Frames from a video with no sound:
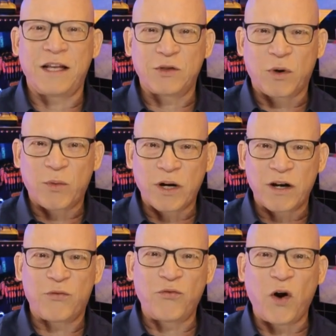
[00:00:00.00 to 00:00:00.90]
things where we're
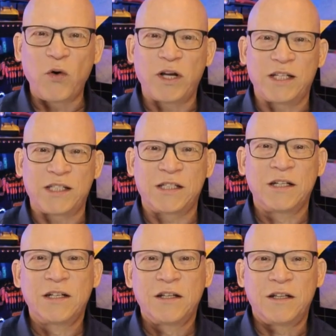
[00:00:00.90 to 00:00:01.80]
going to focus
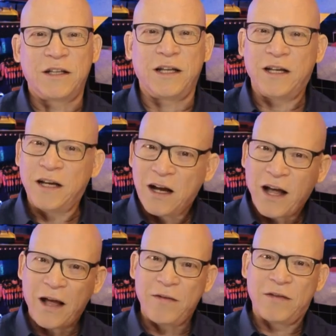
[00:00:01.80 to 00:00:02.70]
the
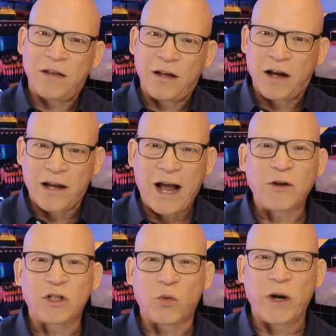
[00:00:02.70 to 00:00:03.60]

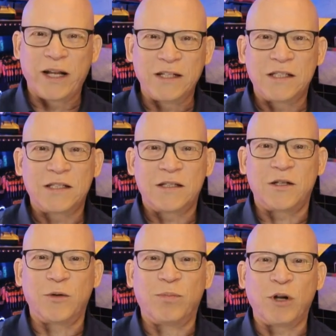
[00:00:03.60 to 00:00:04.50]
counter winds
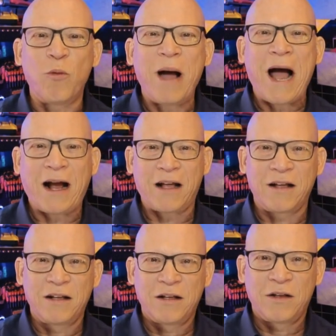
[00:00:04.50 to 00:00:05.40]
to blow back
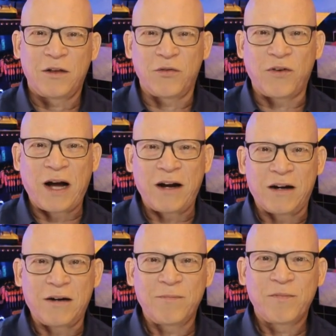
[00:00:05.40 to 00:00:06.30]
the
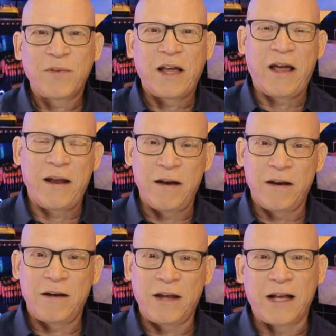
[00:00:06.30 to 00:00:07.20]
fire.
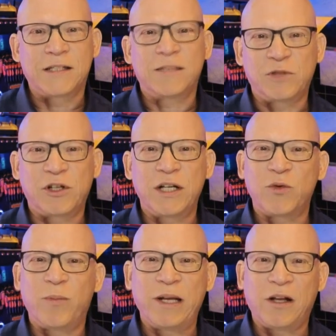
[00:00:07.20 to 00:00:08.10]
And yes, some
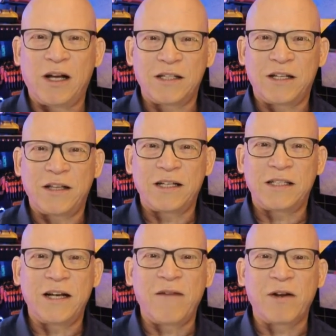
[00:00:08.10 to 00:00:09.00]
trees will be lost, and
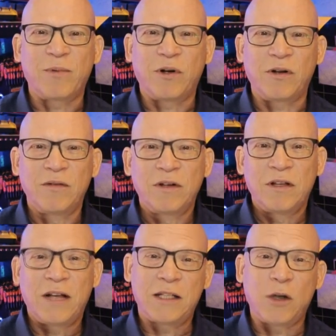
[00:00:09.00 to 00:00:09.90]
that's inevitable.
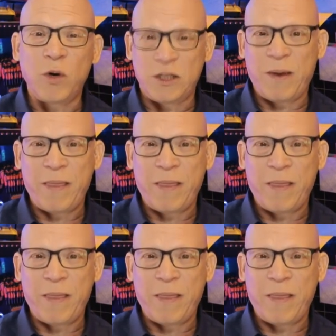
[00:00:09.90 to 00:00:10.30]
That's always